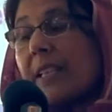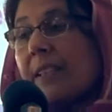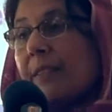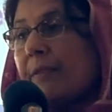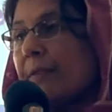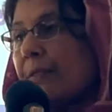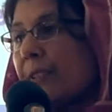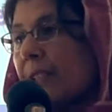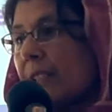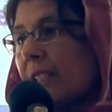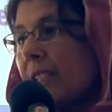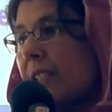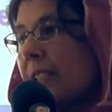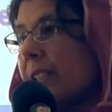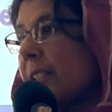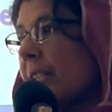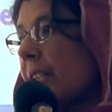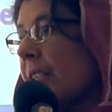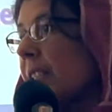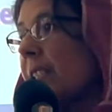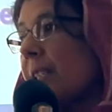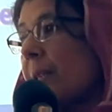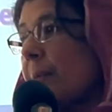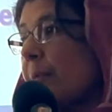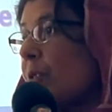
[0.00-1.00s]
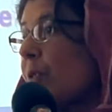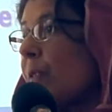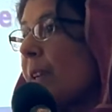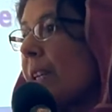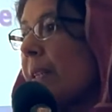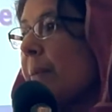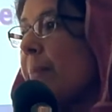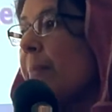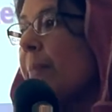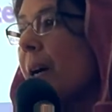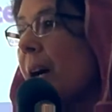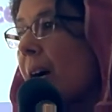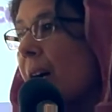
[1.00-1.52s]
infinite, that seems very
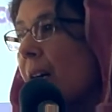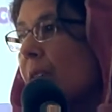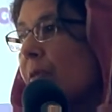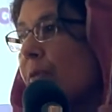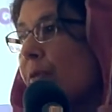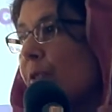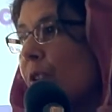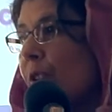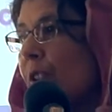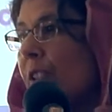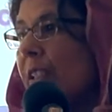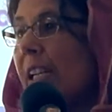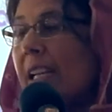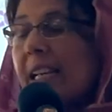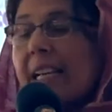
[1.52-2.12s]
powerful,